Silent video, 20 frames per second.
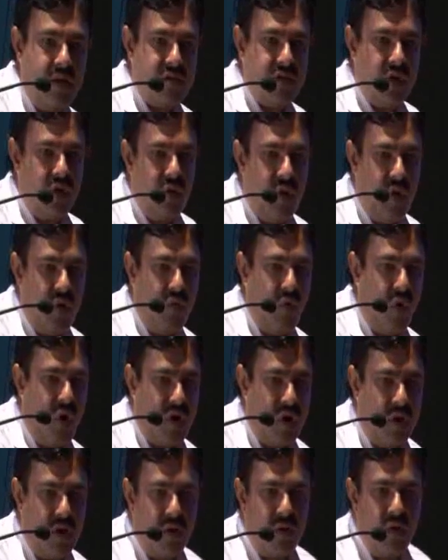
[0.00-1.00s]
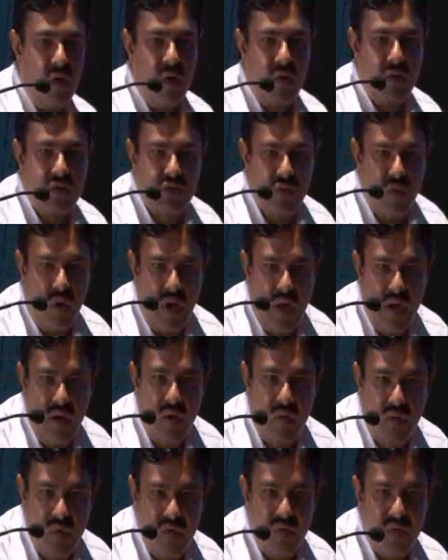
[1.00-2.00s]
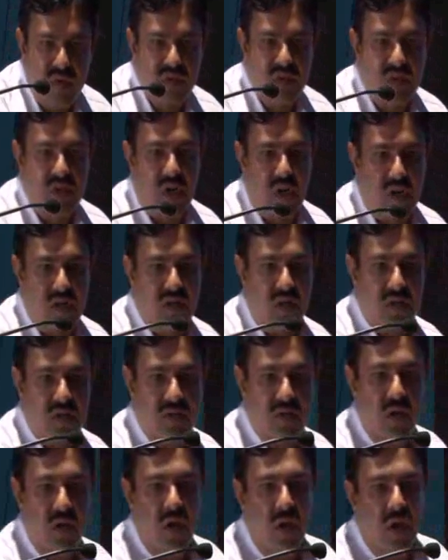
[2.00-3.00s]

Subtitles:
So you have water, you have soil of different structures,